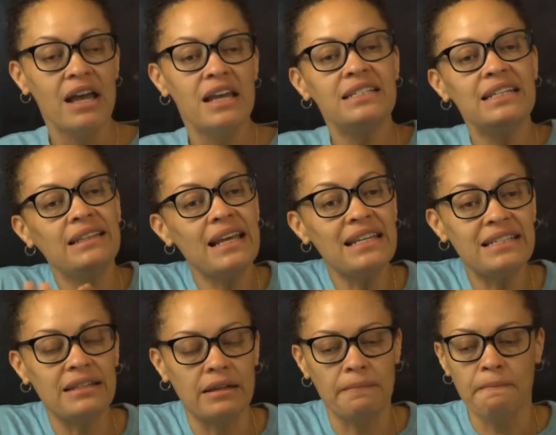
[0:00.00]
See,
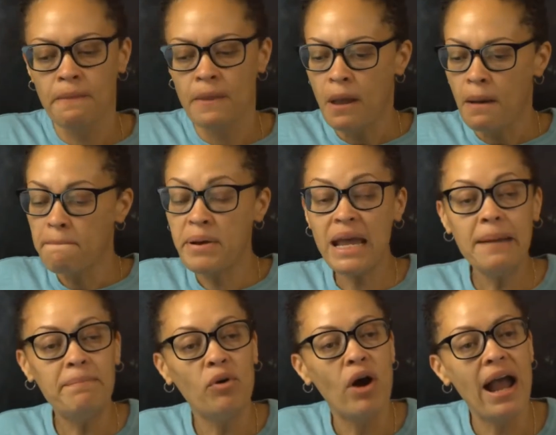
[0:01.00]
listen,
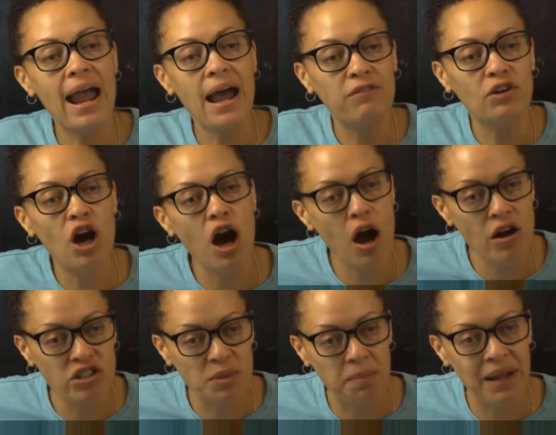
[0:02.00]
people have cards
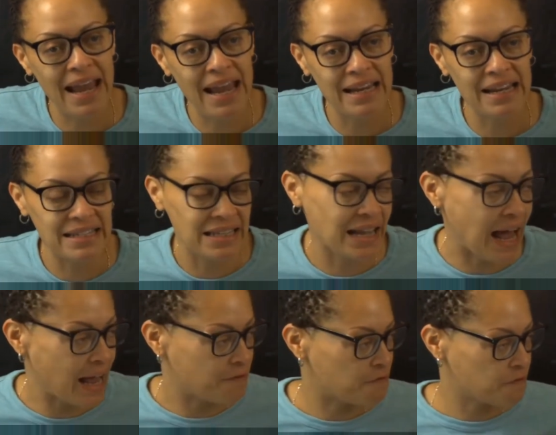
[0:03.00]
to play in this
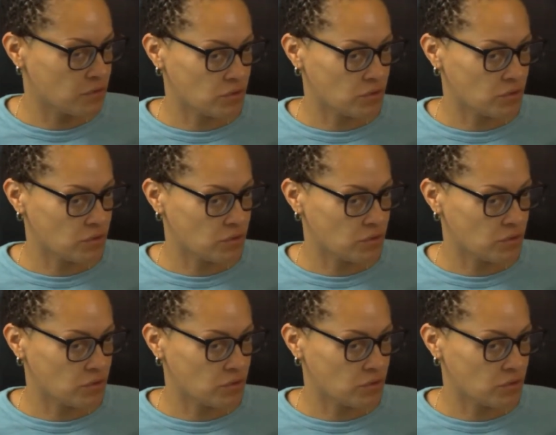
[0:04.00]
life.